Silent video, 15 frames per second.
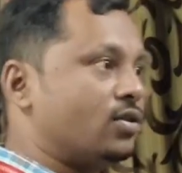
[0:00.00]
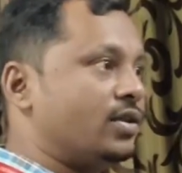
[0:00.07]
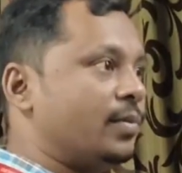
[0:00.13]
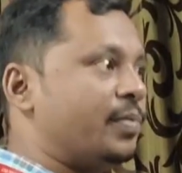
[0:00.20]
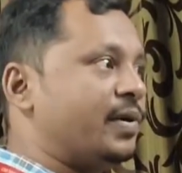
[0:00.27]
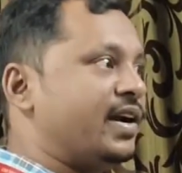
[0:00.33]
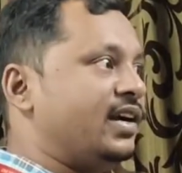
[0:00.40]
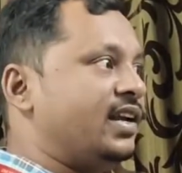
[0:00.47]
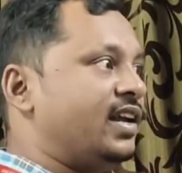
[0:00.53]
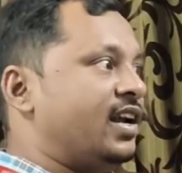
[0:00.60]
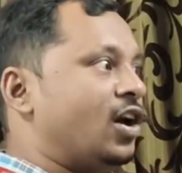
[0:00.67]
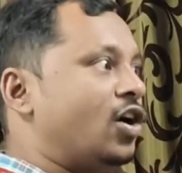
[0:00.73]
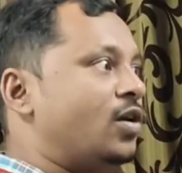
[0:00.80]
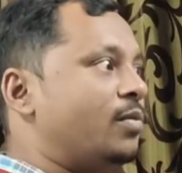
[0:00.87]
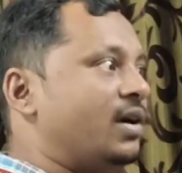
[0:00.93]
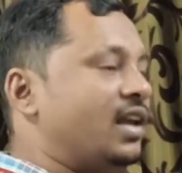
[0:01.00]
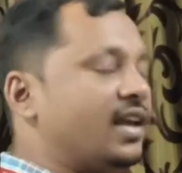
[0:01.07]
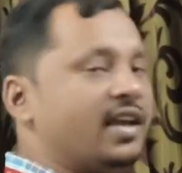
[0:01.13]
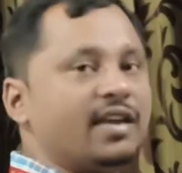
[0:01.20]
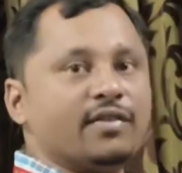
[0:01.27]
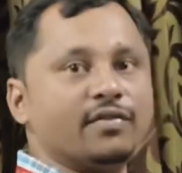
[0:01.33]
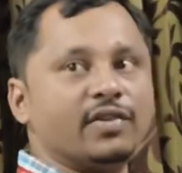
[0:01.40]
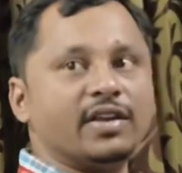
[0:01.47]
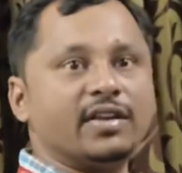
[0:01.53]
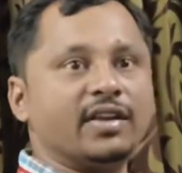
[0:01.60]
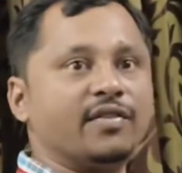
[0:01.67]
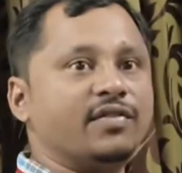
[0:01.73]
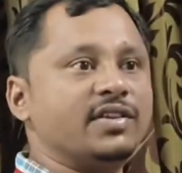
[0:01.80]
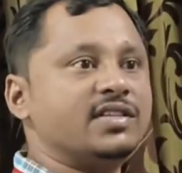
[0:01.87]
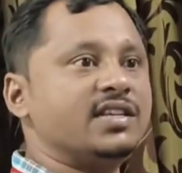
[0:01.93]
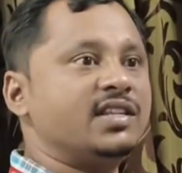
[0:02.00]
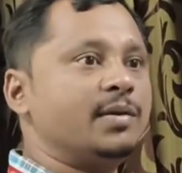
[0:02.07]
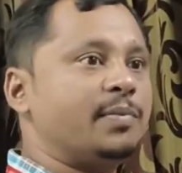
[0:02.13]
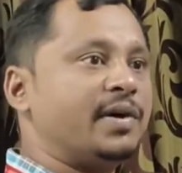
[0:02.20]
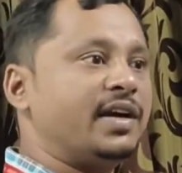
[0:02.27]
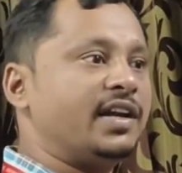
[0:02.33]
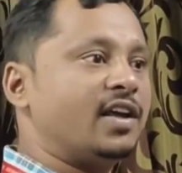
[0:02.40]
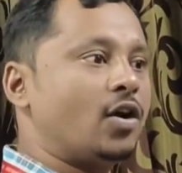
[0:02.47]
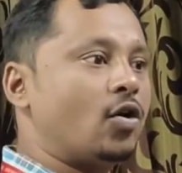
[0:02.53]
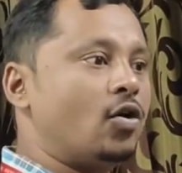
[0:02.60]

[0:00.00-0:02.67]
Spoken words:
So the printer normally, if we see the printer,